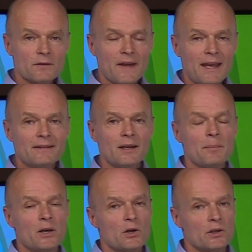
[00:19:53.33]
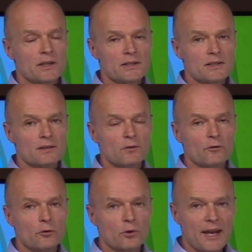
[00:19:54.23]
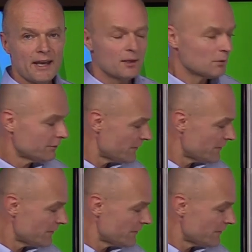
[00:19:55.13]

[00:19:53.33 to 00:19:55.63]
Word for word: of antibiotics for animal